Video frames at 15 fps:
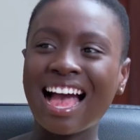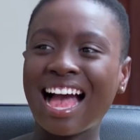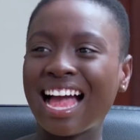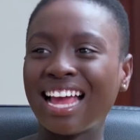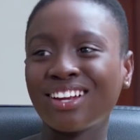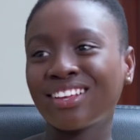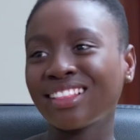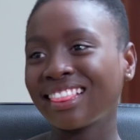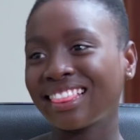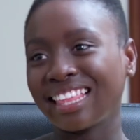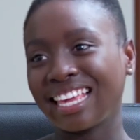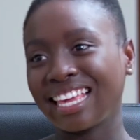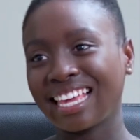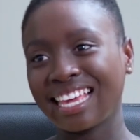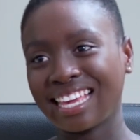I don't
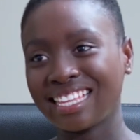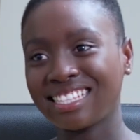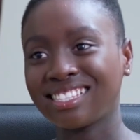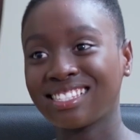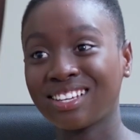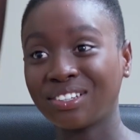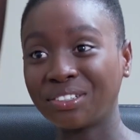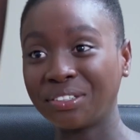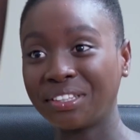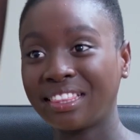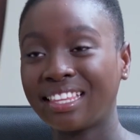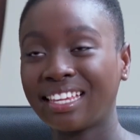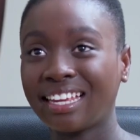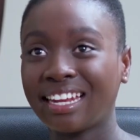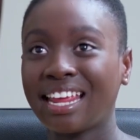think it's a good
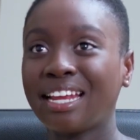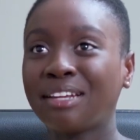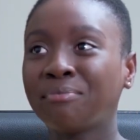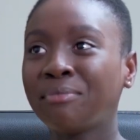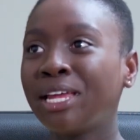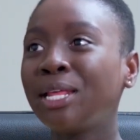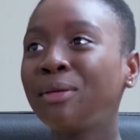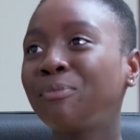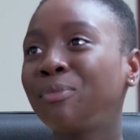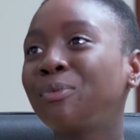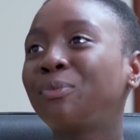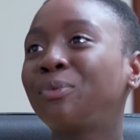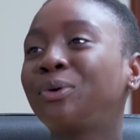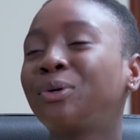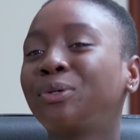thing. And many
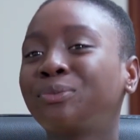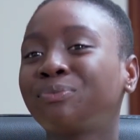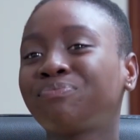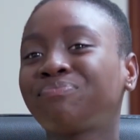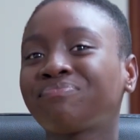people,